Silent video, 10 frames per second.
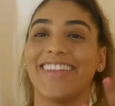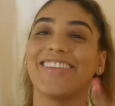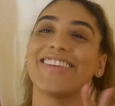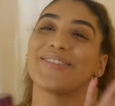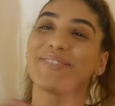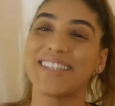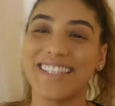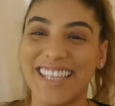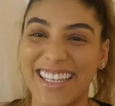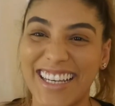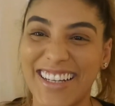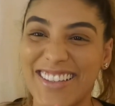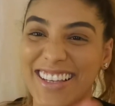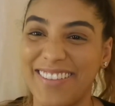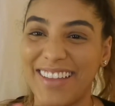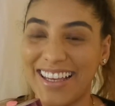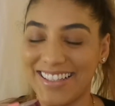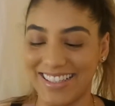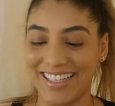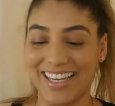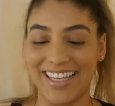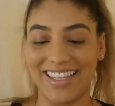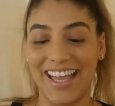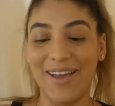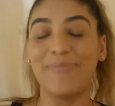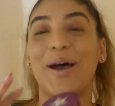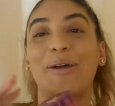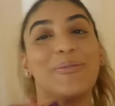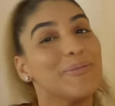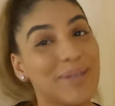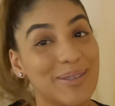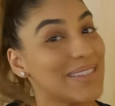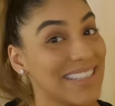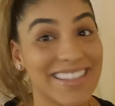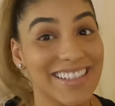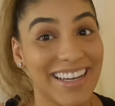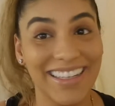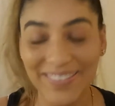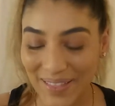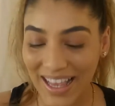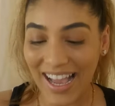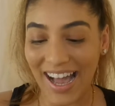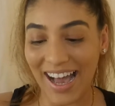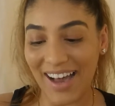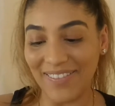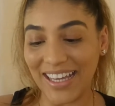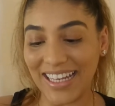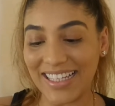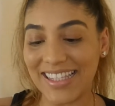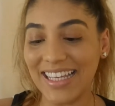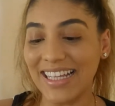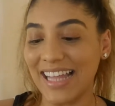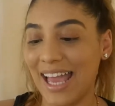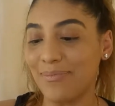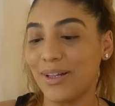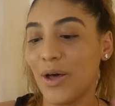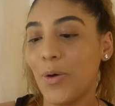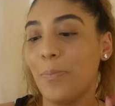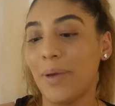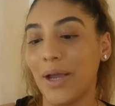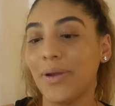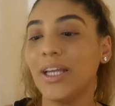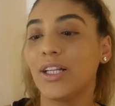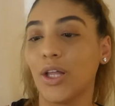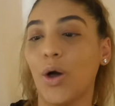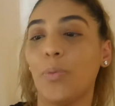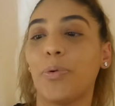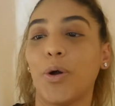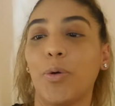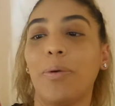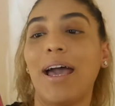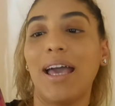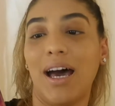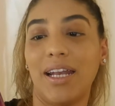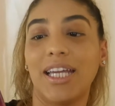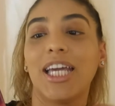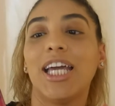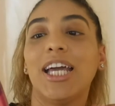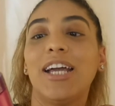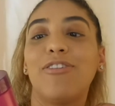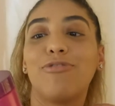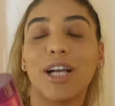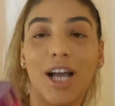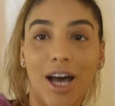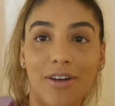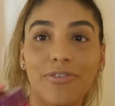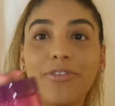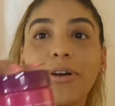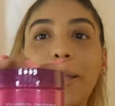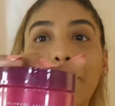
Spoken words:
this one's a skincare, so I'm not using it yet I will be using it tonight. It is the Glam Glow Berry Glow Probiotic Recovery